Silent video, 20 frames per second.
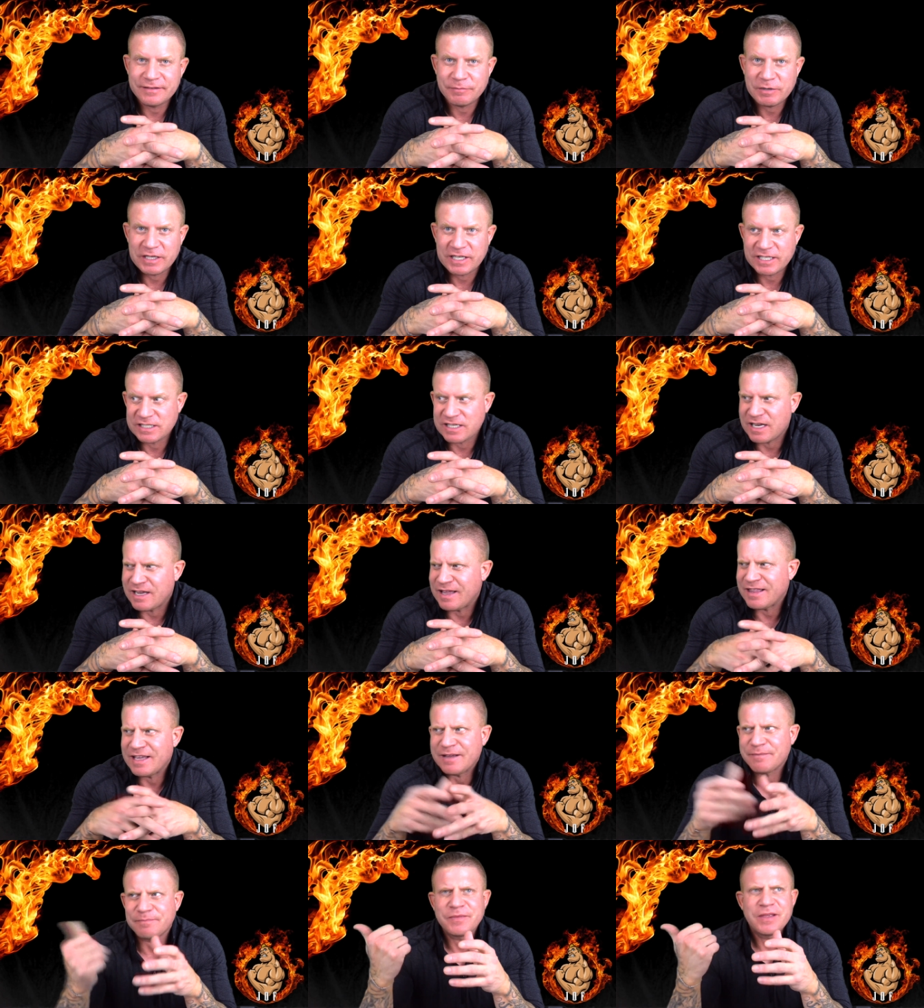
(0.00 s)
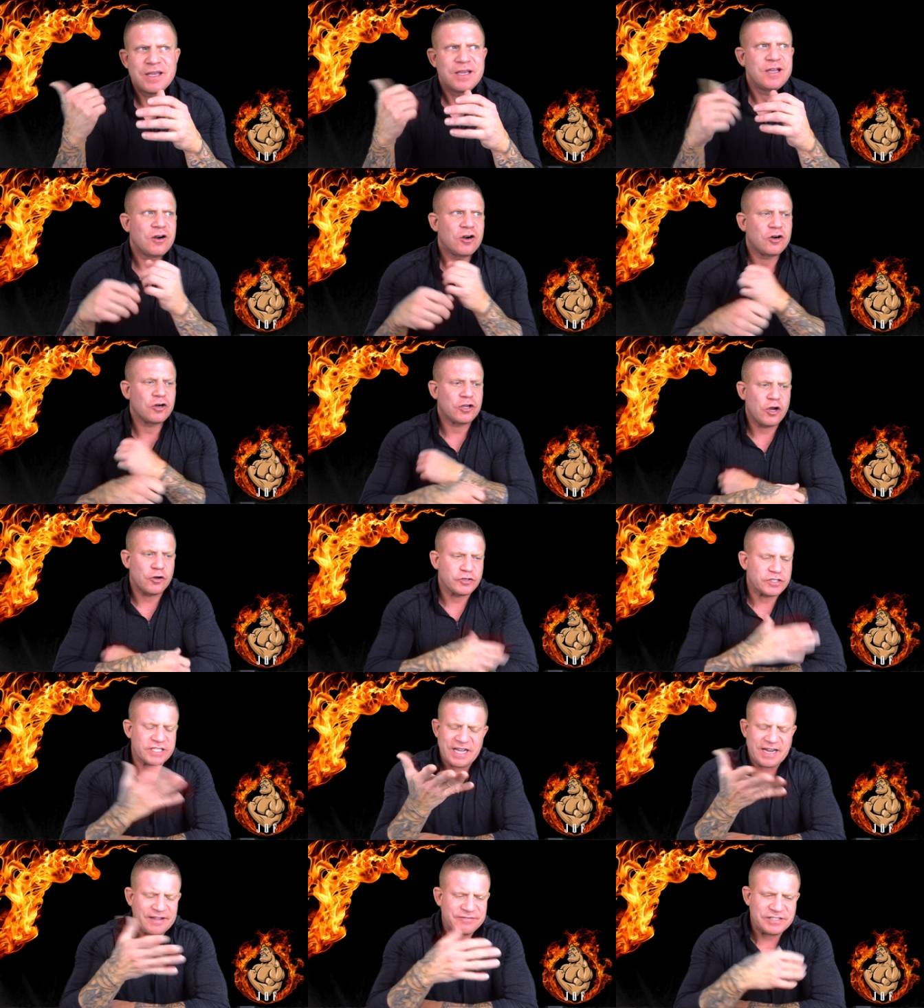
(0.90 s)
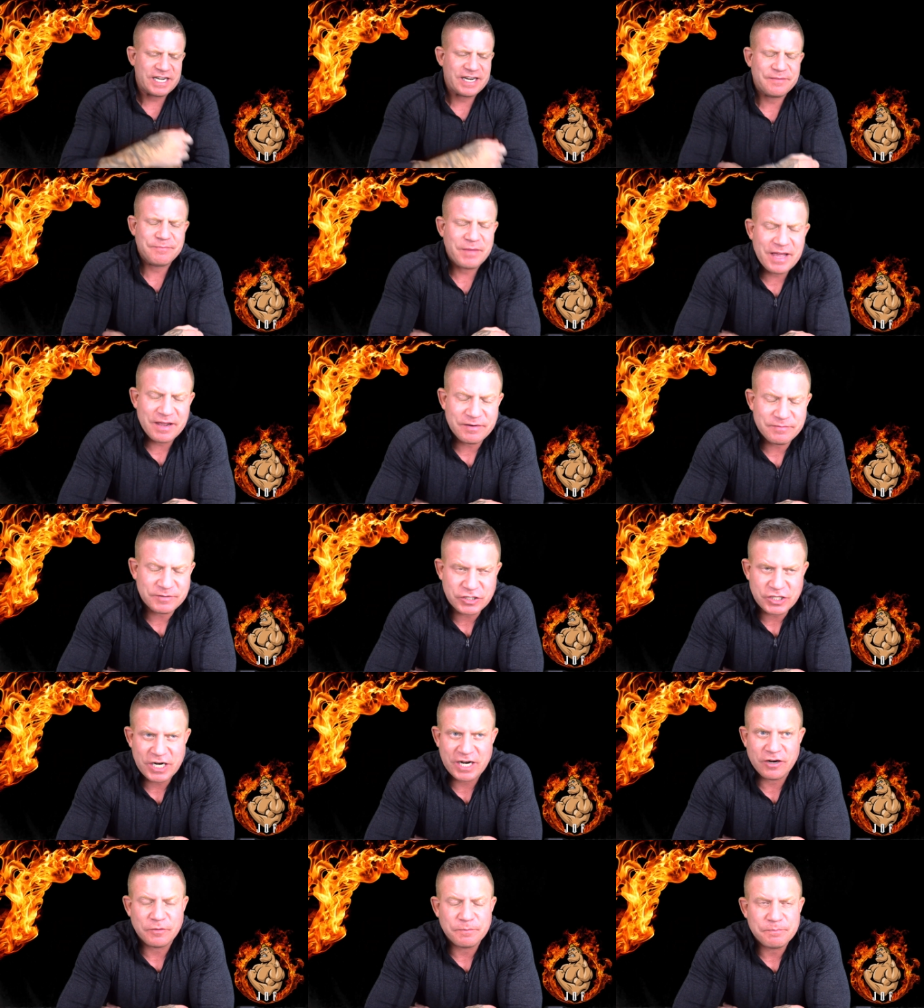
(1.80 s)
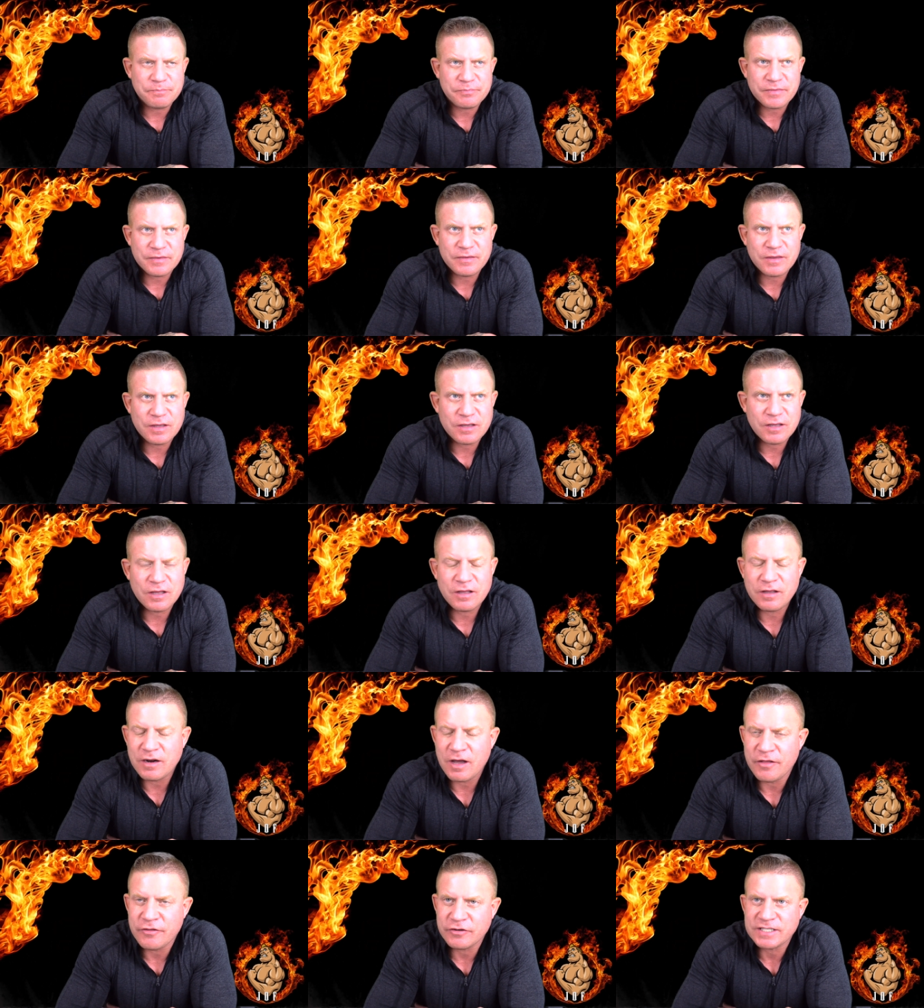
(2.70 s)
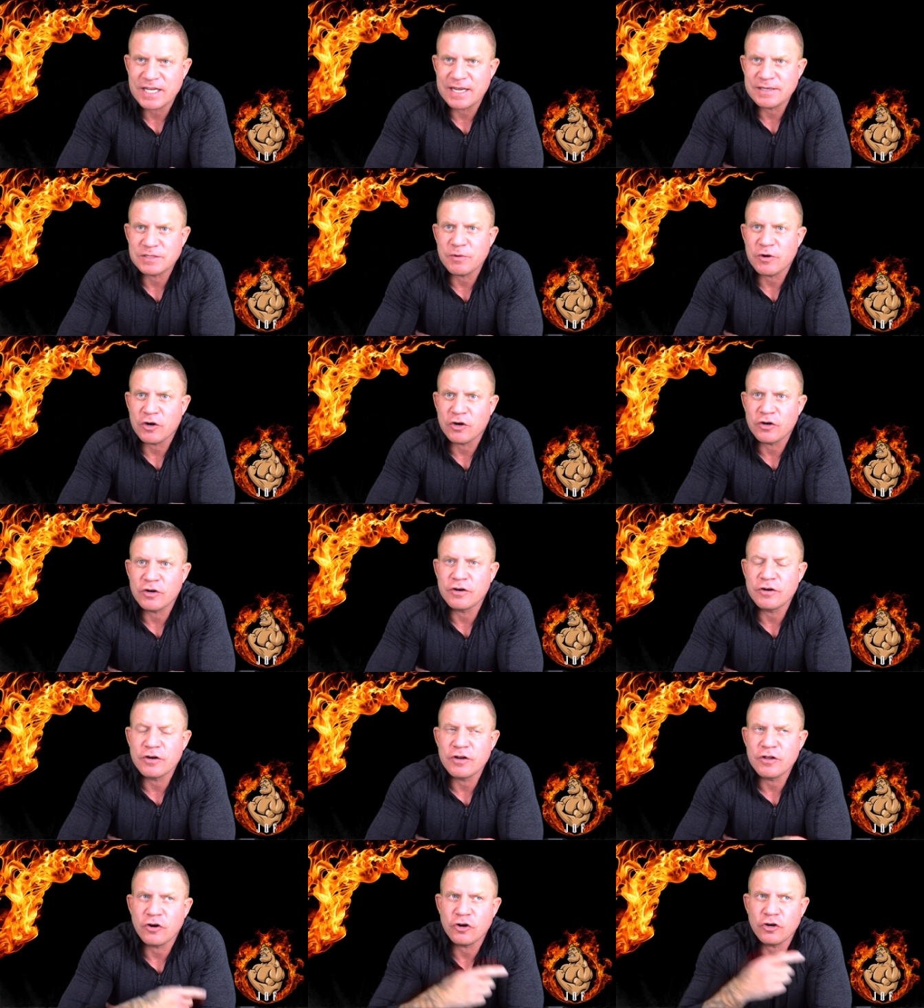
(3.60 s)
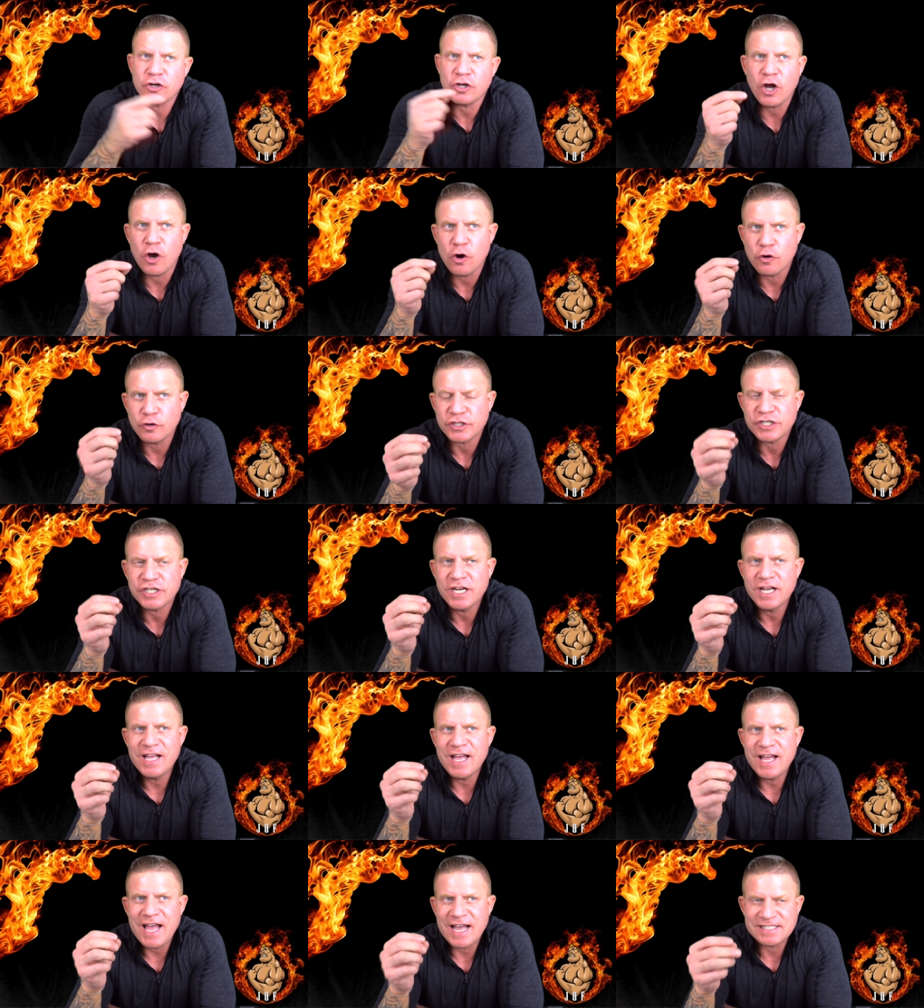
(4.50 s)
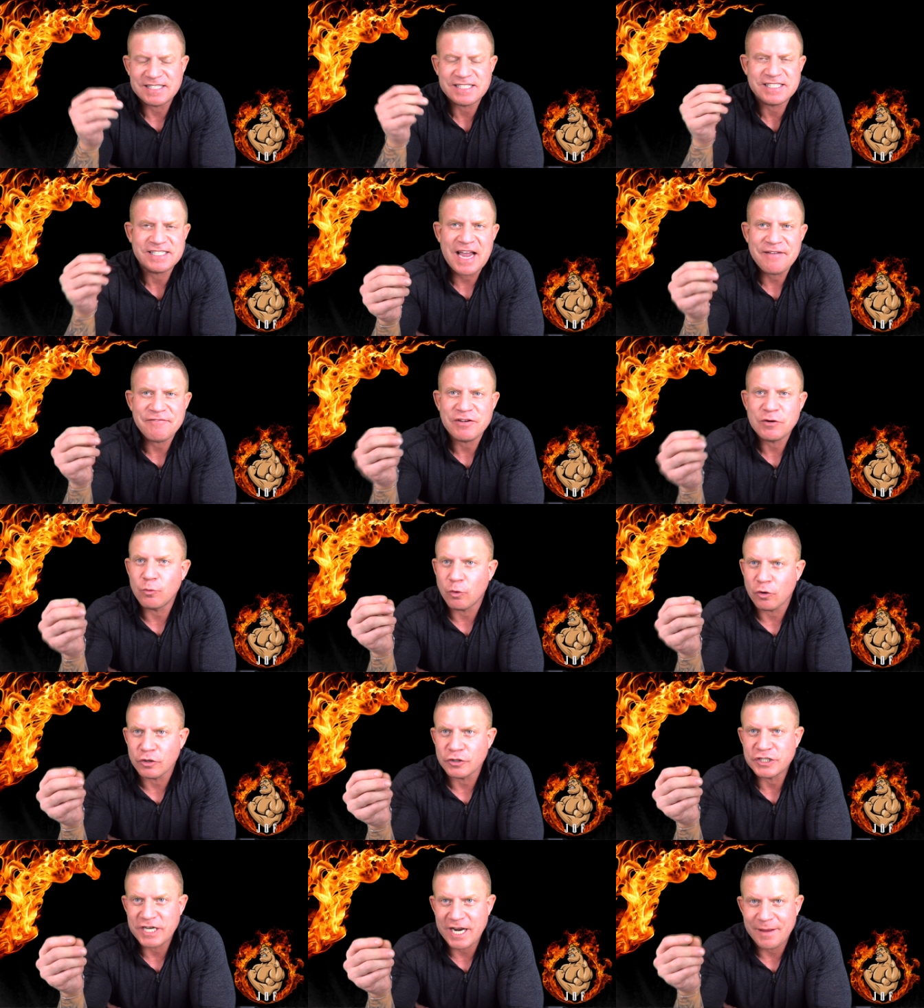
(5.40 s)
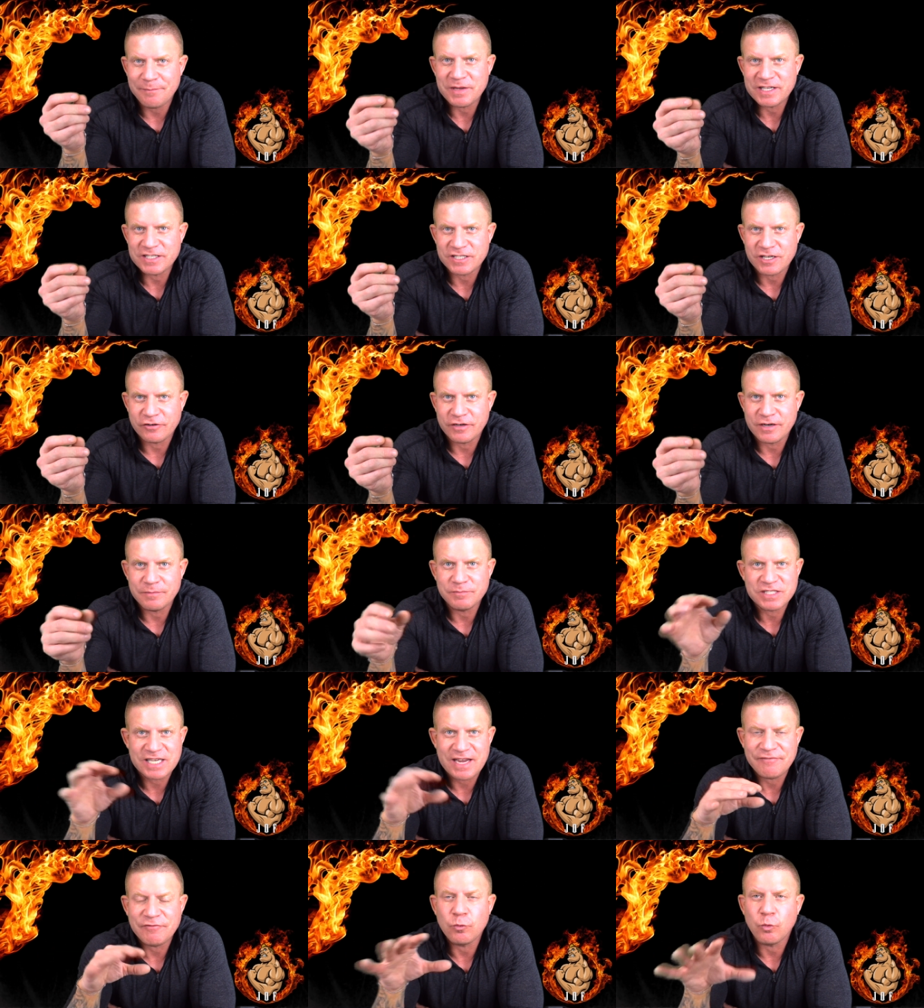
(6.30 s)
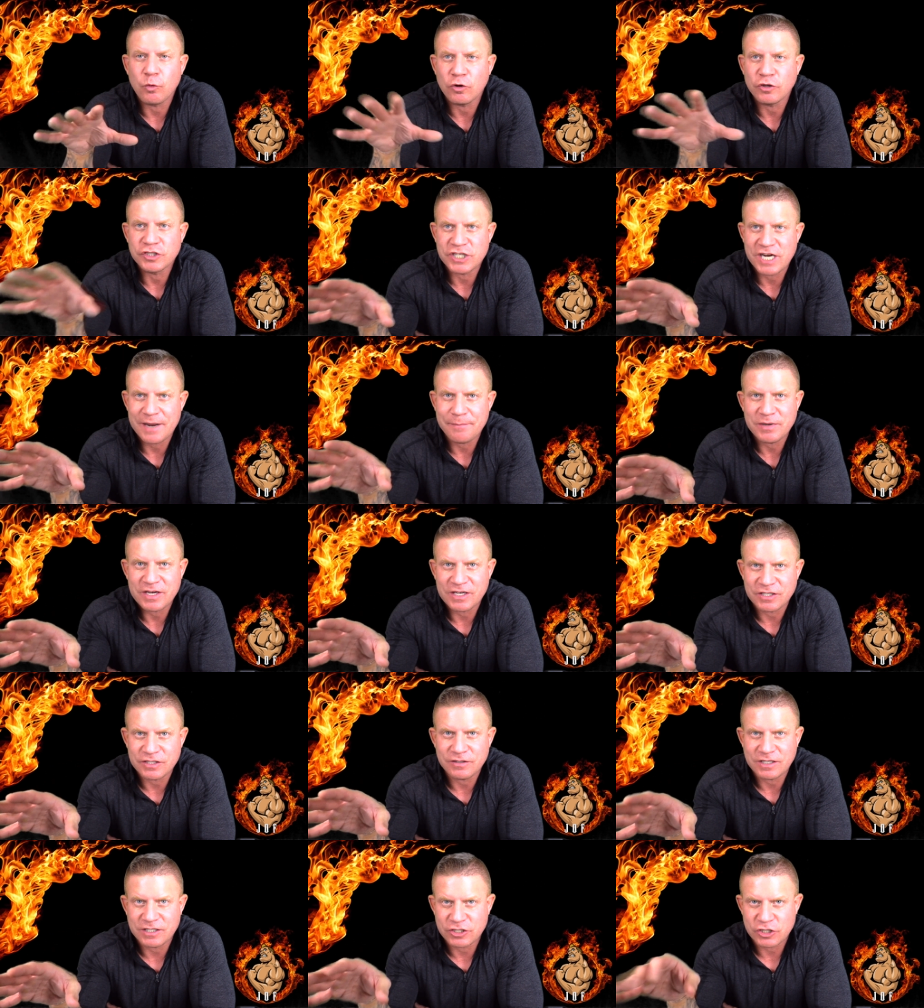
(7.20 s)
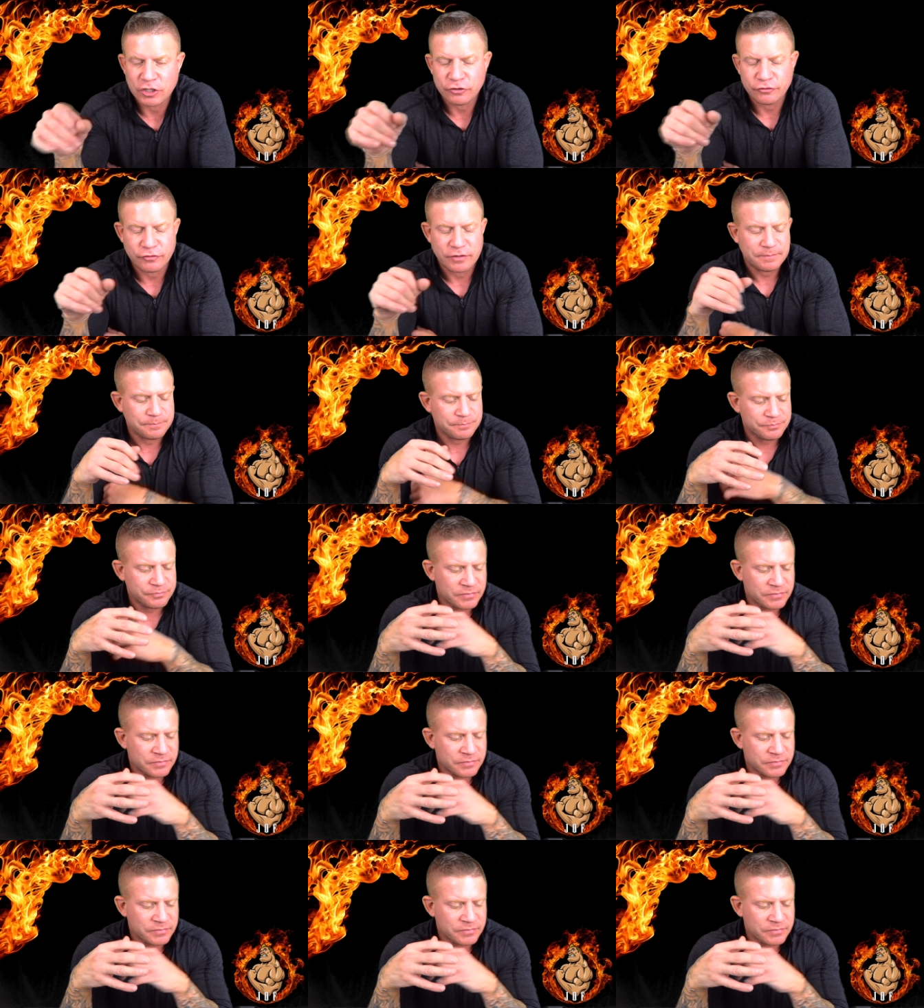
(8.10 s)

because I think her coach, like I've said in my channel, and other times, but her coach has seven world champions under him, seven world champion children.